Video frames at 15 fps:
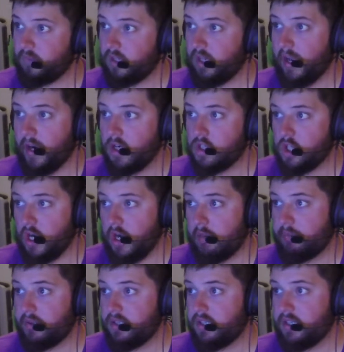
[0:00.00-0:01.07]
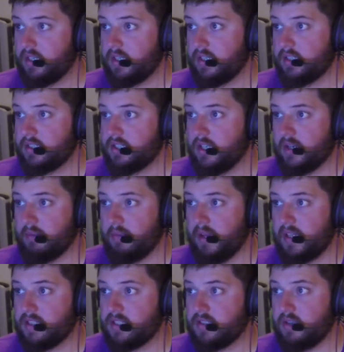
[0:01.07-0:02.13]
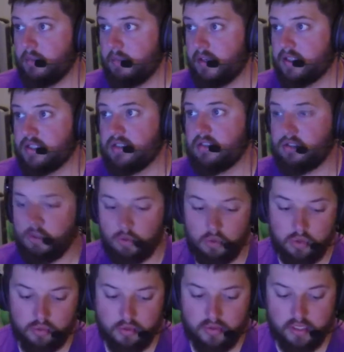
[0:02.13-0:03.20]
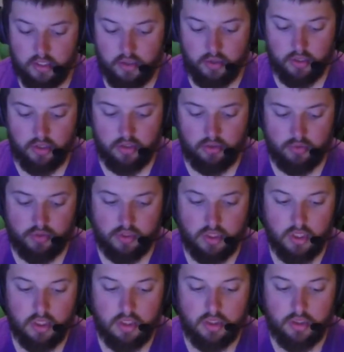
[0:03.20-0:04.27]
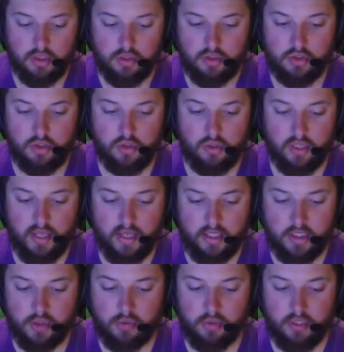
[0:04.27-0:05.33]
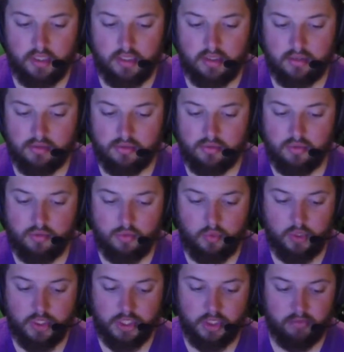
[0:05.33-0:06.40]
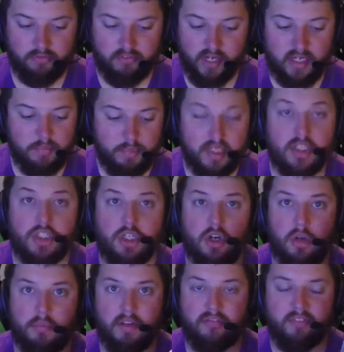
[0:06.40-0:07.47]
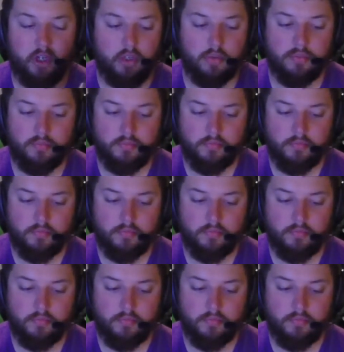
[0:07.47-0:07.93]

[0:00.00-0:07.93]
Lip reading: AirDrop is an amazing, amazing tool that you can use. So you can actually, we're just going to find a picture on my phone.